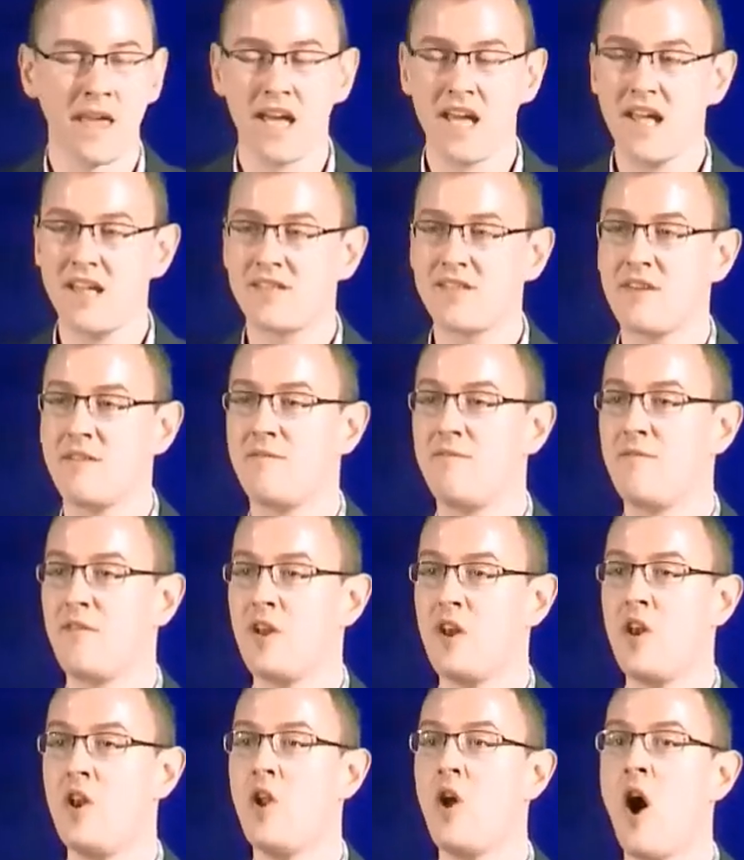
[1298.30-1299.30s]
It's a
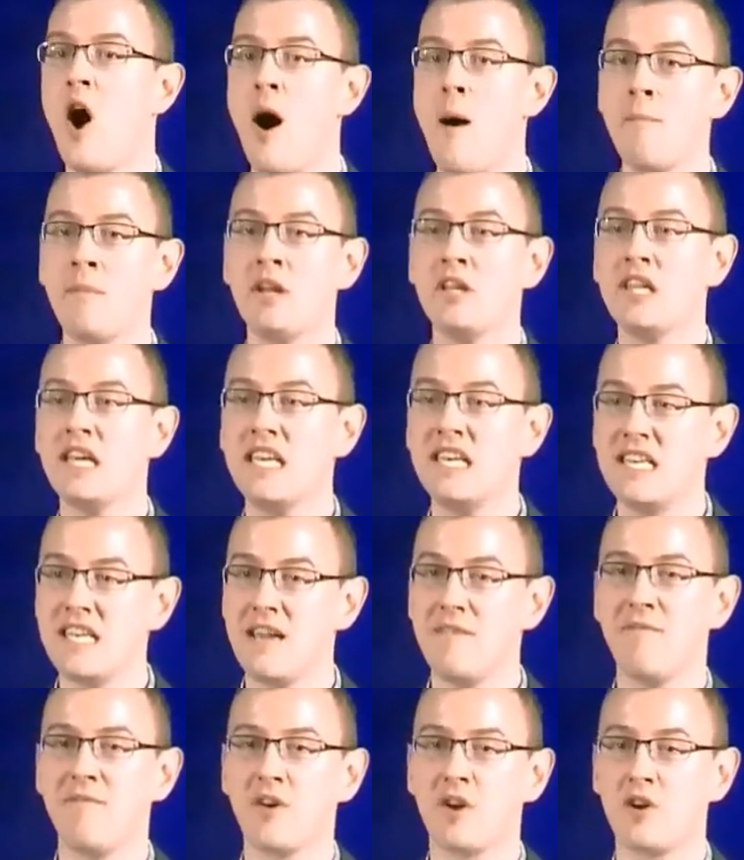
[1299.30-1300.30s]
phenomenally
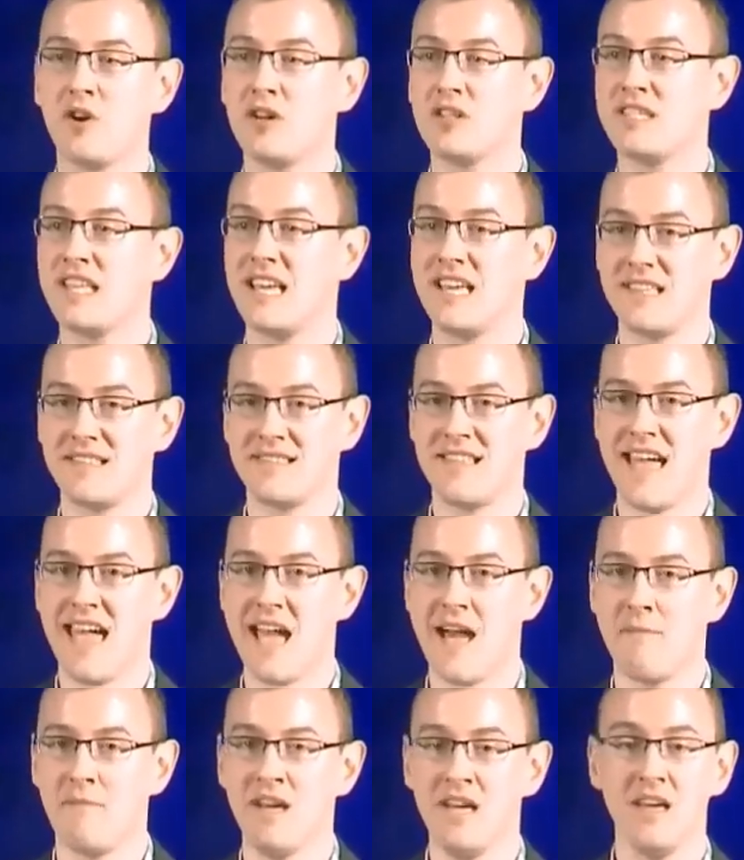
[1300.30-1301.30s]
difficult
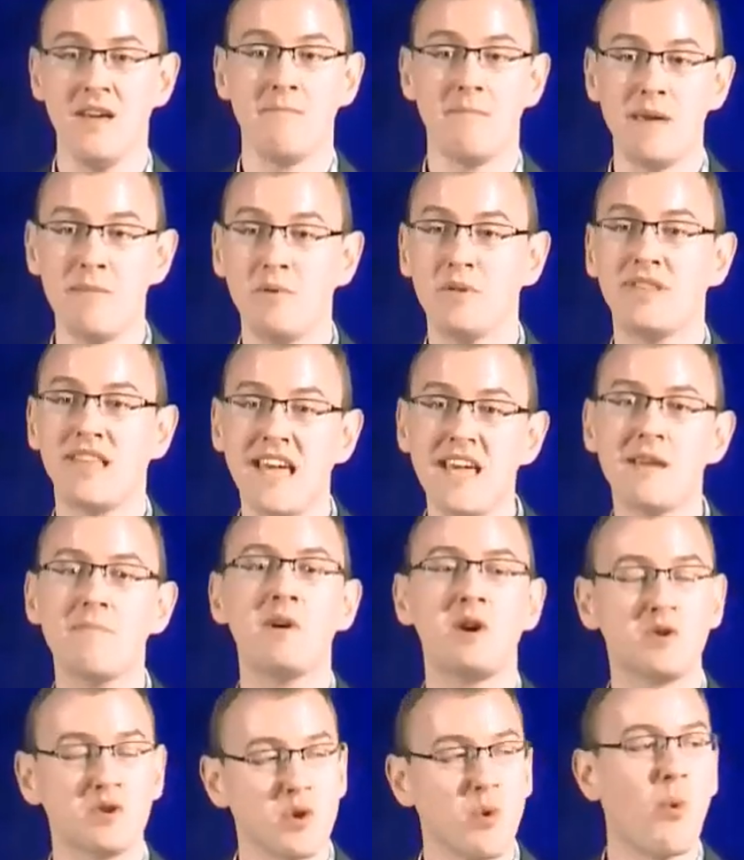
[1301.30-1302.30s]
exam. People take
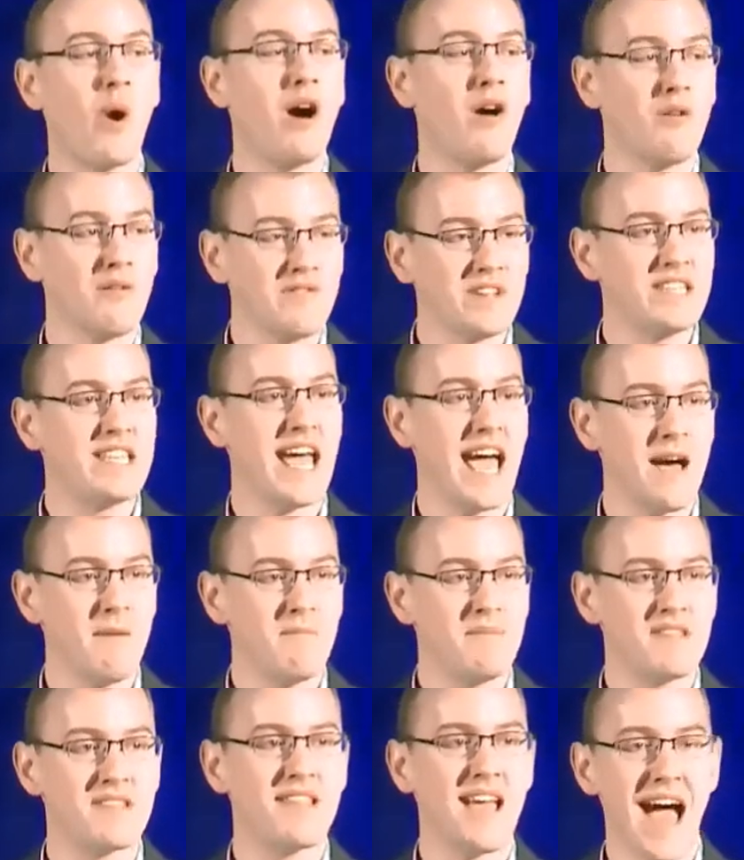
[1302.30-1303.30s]
about 12
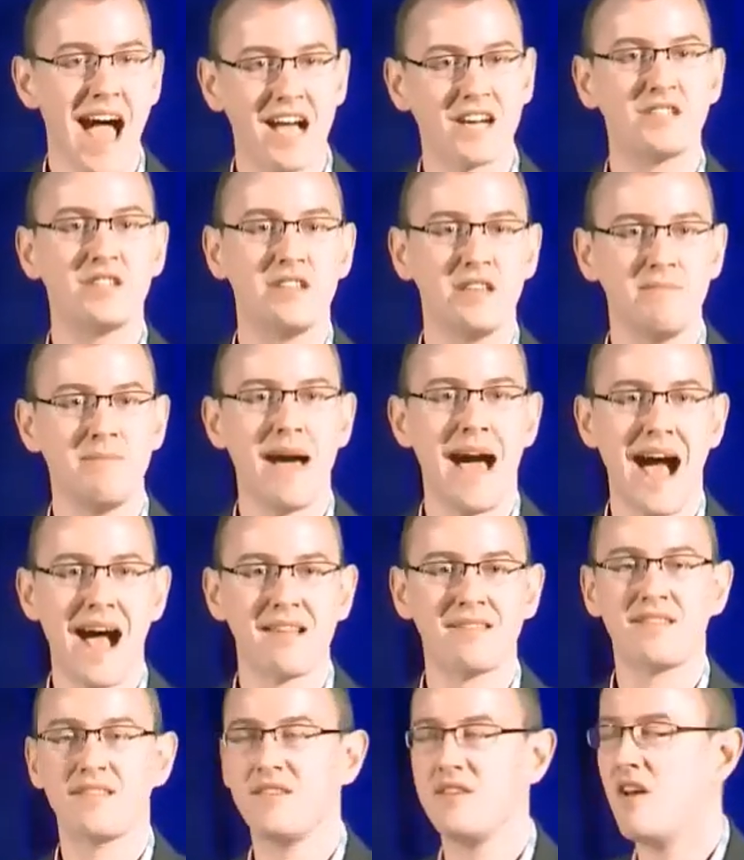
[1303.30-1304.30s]
attempts to actually
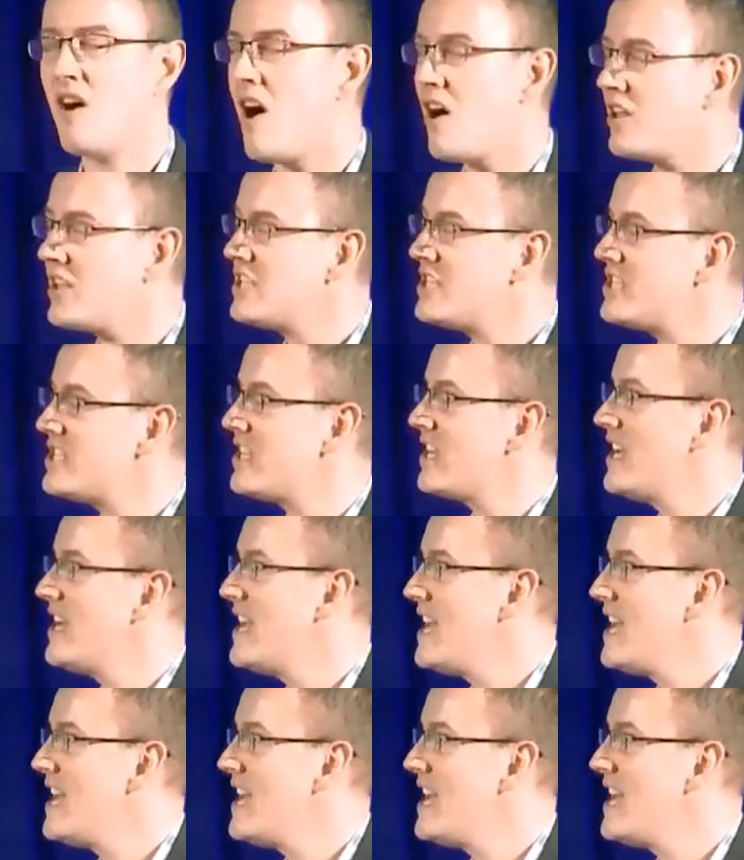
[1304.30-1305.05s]
pass the knowledge.